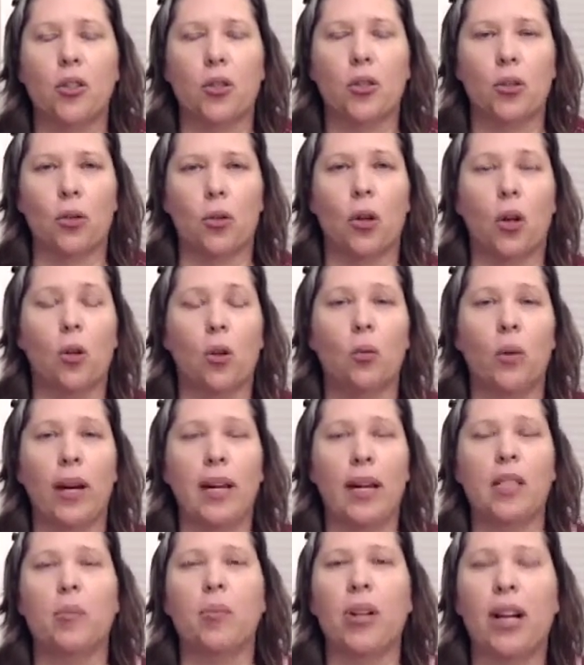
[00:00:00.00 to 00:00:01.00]
to
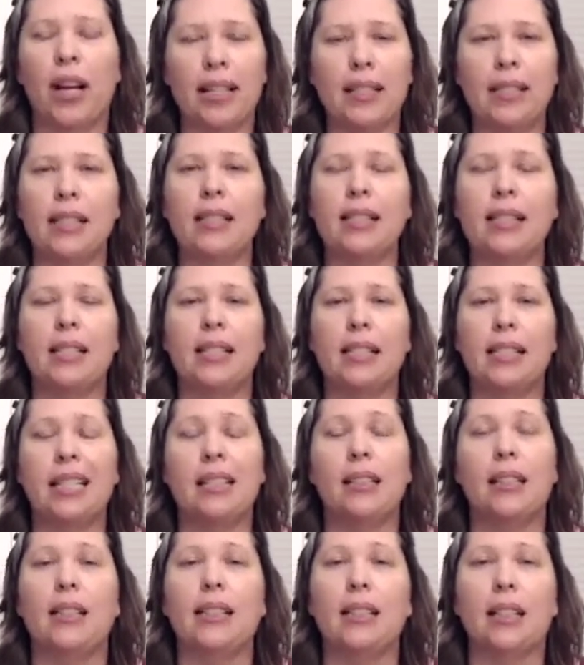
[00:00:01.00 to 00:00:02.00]
raise prices and see
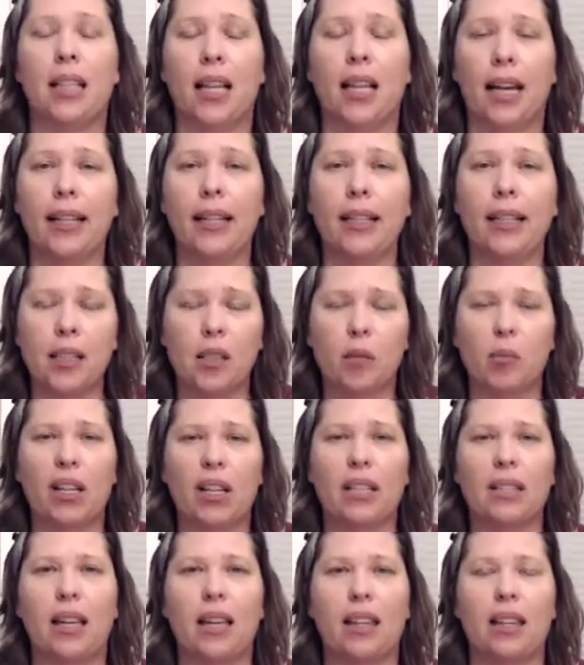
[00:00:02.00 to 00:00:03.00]
less clients,
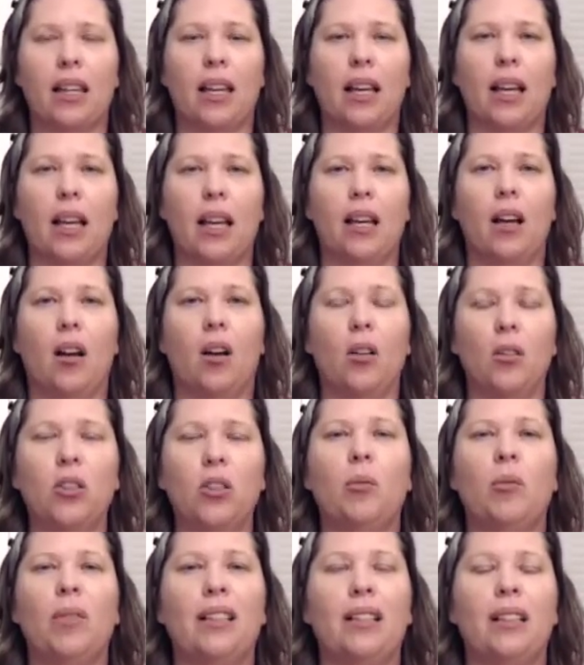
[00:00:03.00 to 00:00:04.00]
because I think
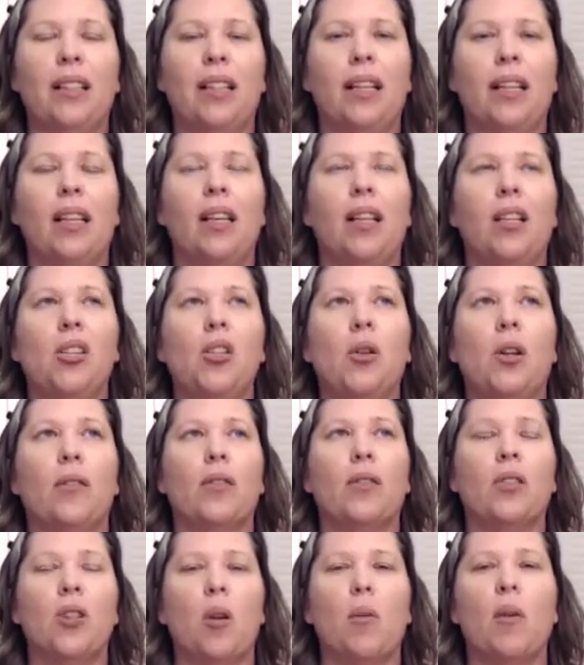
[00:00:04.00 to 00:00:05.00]
ultimately you have
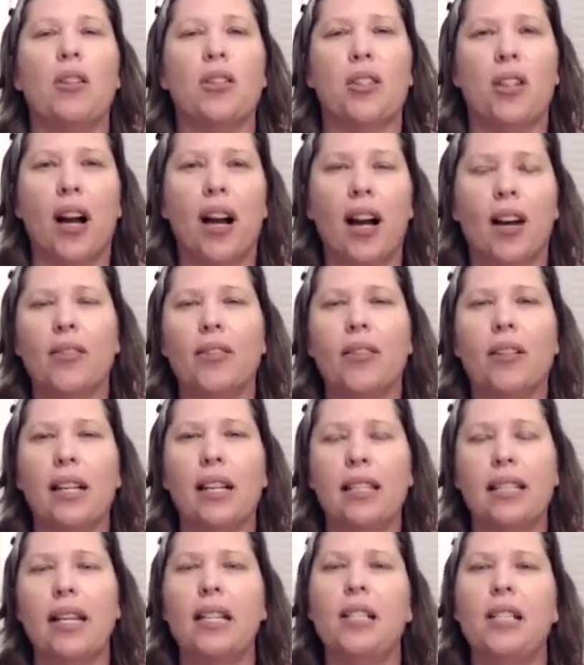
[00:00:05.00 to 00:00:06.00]
so much to offer as
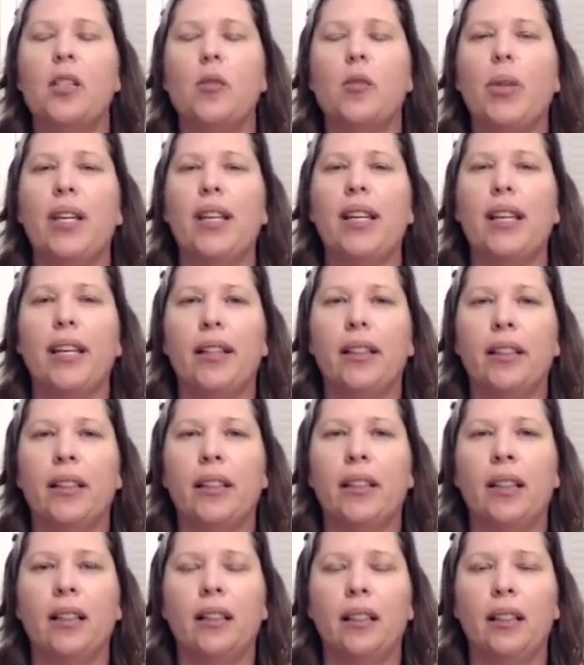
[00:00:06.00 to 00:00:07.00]
an HSP
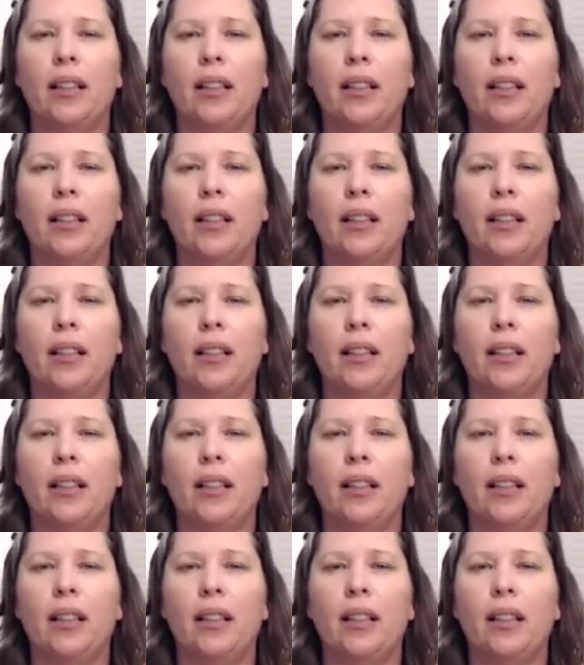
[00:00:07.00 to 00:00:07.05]
healer,